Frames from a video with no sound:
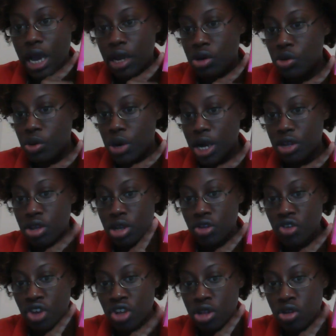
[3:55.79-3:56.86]
I do not
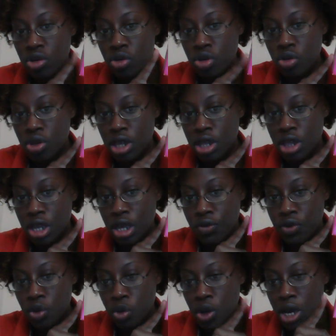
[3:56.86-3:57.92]
suggest you use this
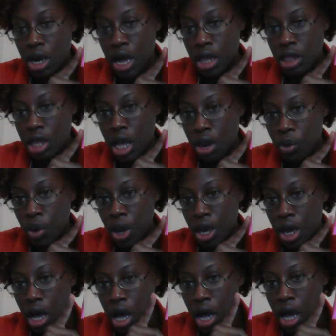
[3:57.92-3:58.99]
if you cannot
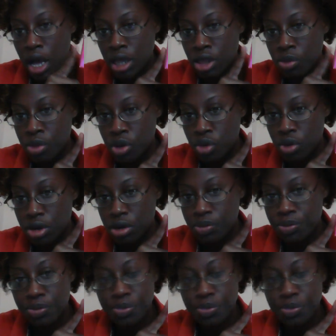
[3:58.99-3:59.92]
tolerate oxybutynin.